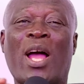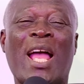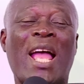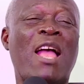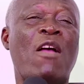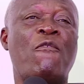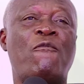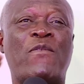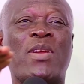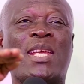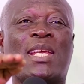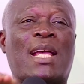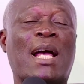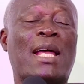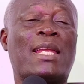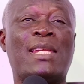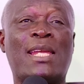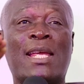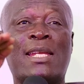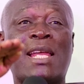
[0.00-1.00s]
every
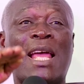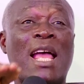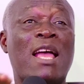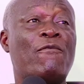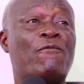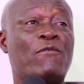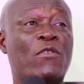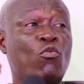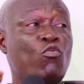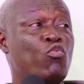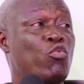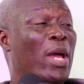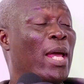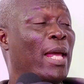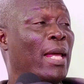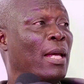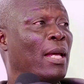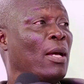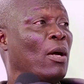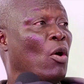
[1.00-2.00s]
Ghanaian everywhere
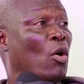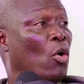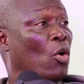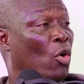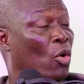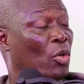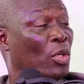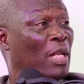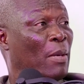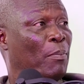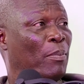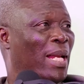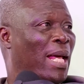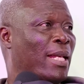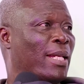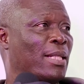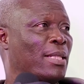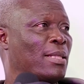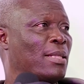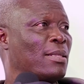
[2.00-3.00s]
on the
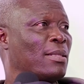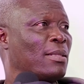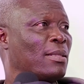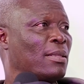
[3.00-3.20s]
planet,